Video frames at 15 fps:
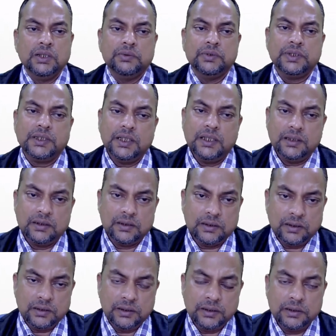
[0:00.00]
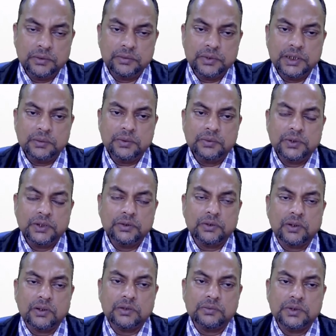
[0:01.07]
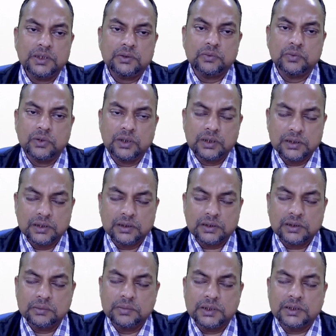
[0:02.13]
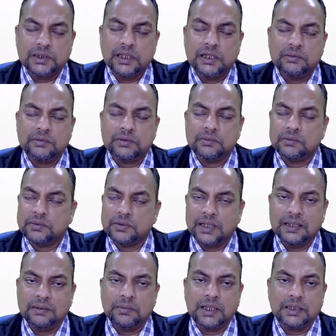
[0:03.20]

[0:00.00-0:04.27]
We say, whenever we talk of this work system itself, line